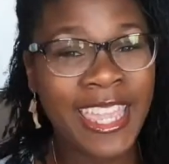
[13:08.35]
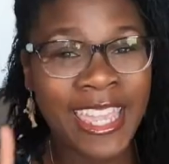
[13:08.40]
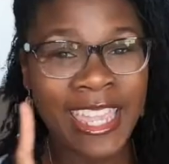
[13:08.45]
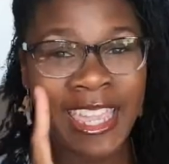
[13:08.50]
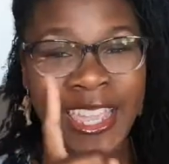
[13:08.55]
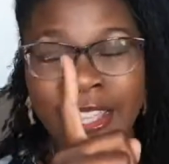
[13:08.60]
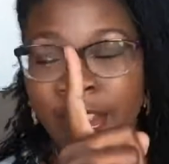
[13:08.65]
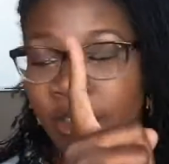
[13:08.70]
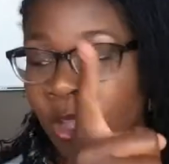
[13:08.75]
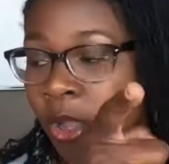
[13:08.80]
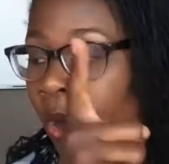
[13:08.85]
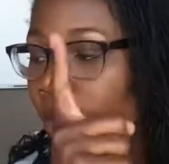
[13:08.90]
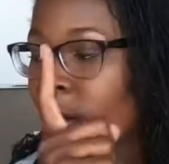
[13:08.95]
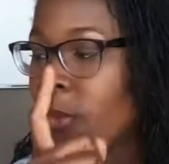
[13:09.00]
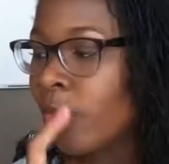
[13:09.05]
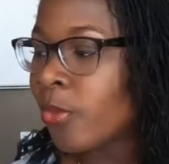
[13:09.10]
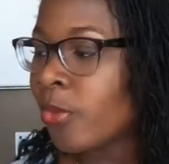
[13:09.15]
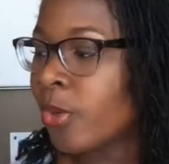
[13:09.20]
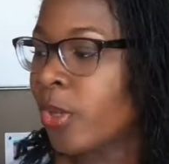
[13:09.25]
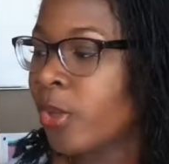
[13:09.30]
And
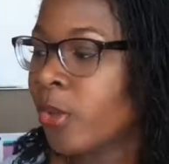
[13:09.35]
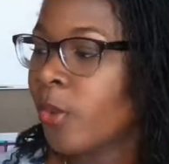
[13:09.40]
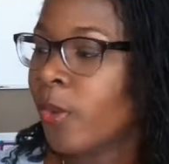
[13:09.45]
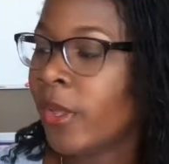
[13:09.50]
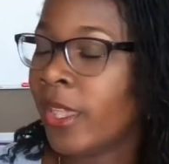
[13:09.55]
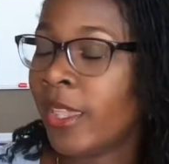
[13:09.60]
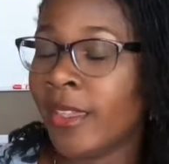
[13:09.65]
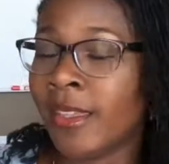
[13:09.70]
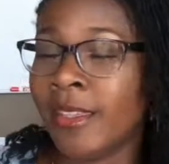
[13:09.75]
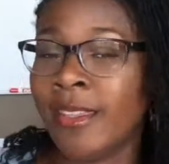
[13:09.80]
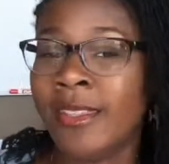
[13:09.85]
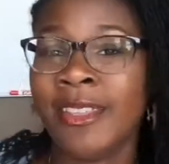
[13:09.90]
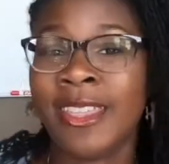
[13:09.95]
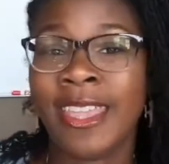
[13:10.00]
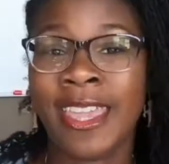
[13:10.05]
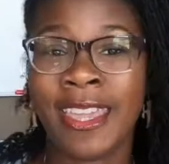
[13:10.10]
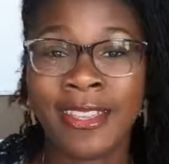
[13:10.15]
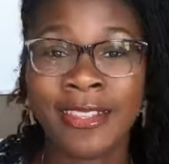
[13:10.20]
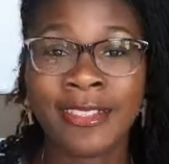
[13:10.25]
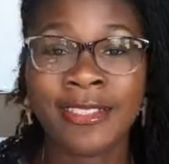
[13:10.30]
real quick,
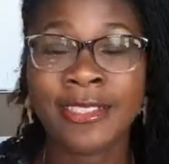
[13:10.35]
okay,